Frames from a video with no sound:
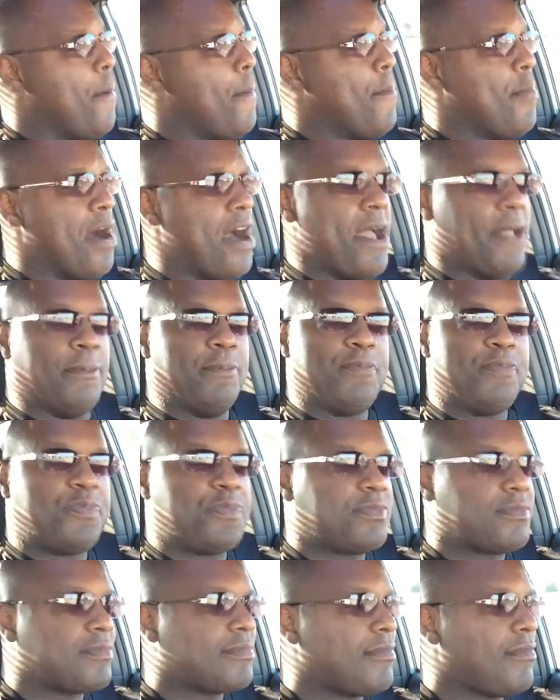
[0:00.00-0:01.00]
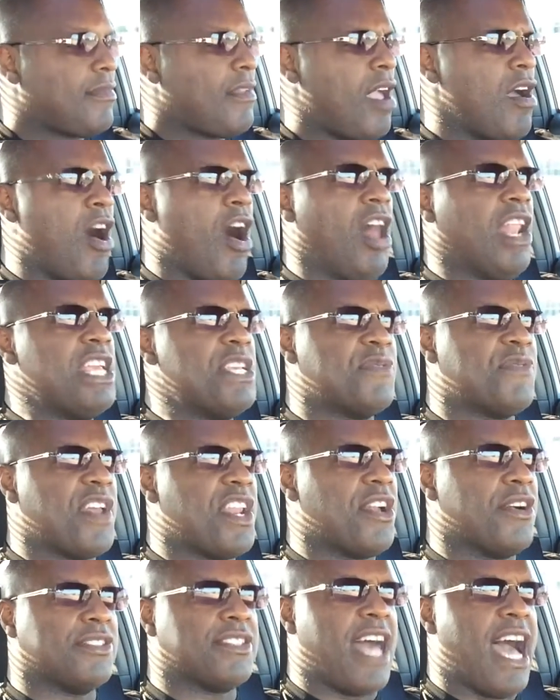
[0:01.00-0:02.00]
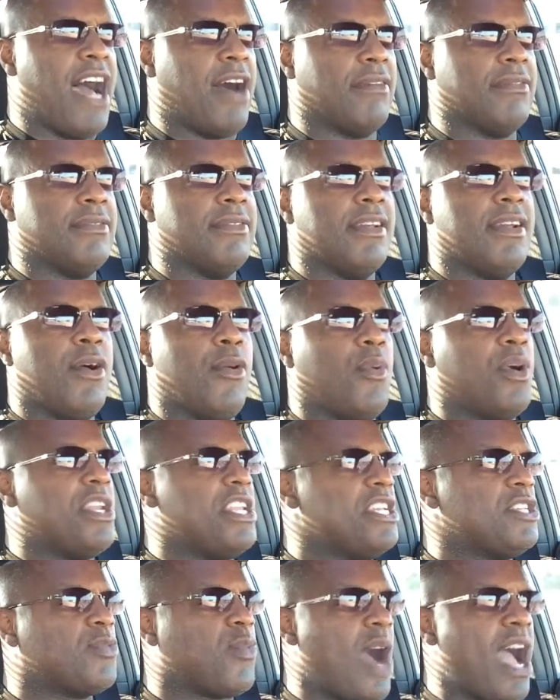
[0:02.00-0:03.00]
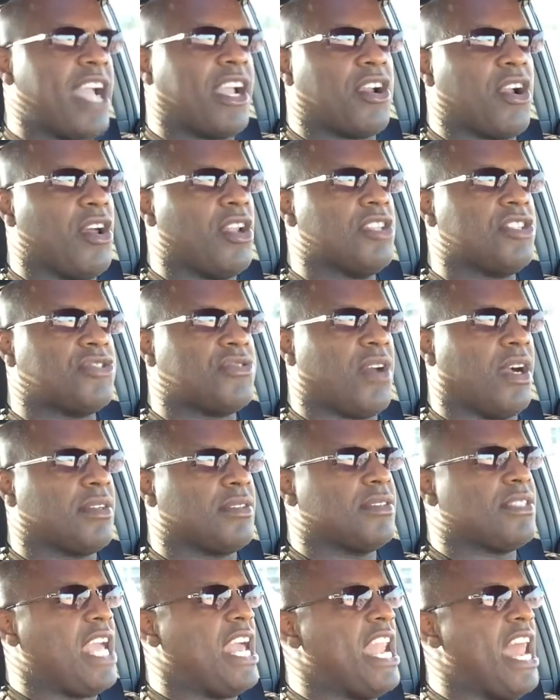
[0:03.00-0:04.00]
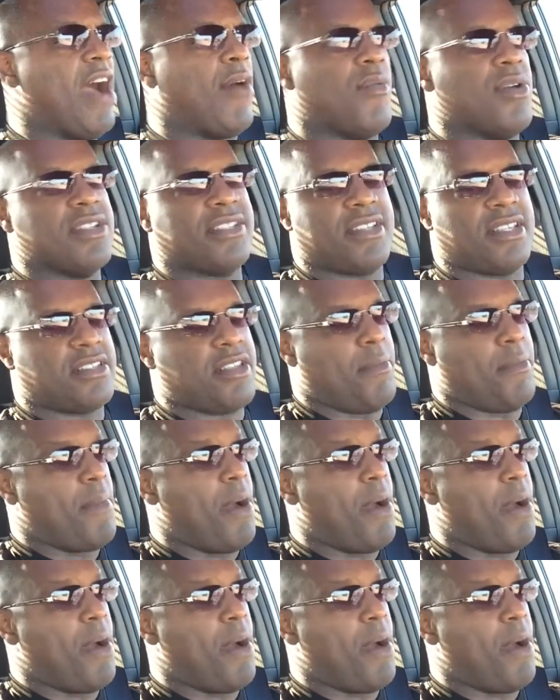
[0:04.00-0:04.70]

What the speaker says: But all these videos out with these white girl instructors and not one sister.